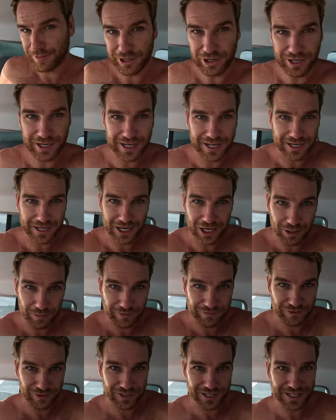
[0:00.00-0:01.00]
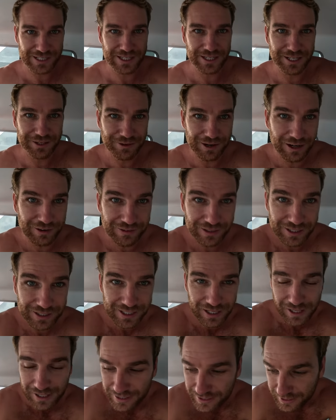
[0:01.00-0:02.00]
and we've got to get going before it gets any rougher,
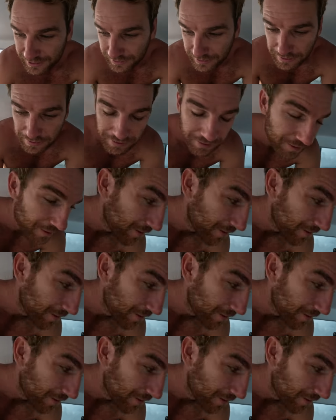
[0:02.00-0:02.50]
so let's do it.